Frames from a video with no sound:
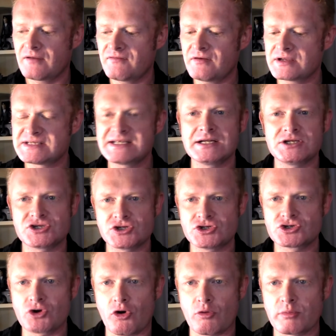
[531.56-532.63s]
very
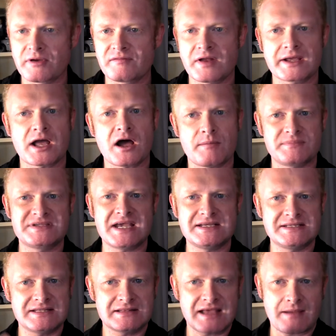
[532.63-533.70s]
diligent job of like
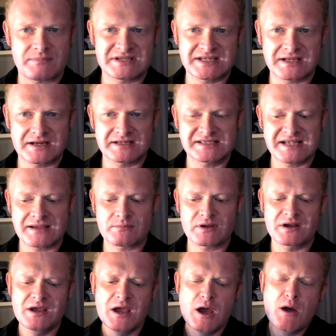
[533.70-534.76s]
updating that particular
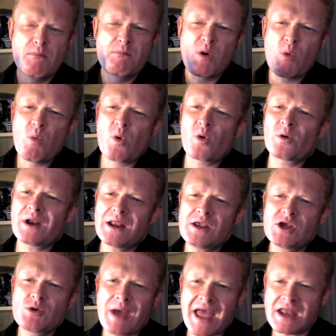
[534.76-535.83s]
segment. But what
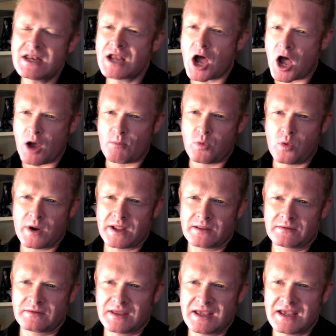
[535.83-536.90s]
you end up
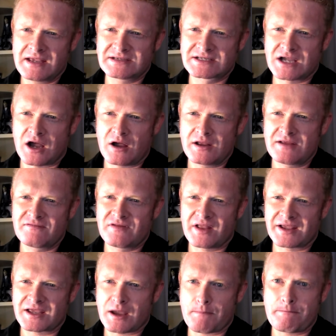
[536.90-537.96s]
with is kind of
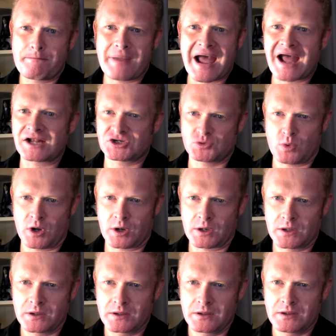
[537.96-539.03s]
like a patchwork.